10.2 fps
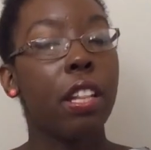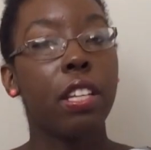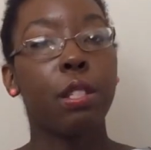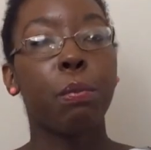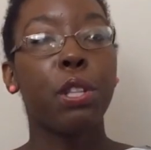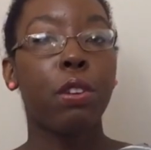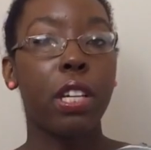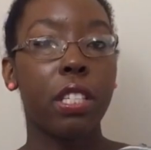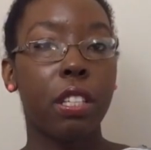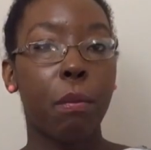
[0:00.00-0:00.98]
and his brother
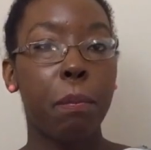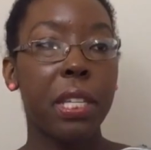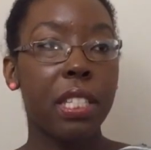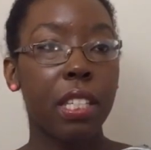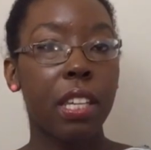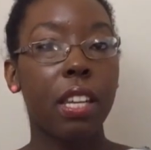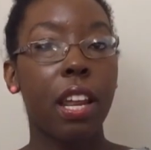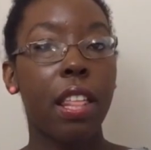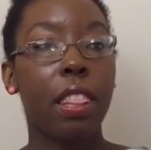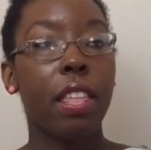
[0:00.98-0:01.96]
ends up missing,
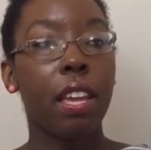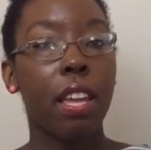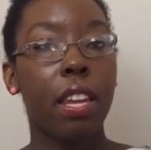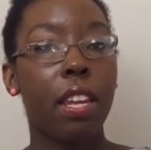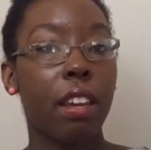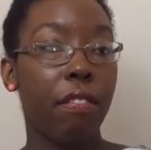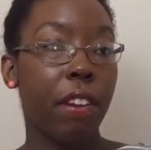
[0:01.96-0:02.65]
and then they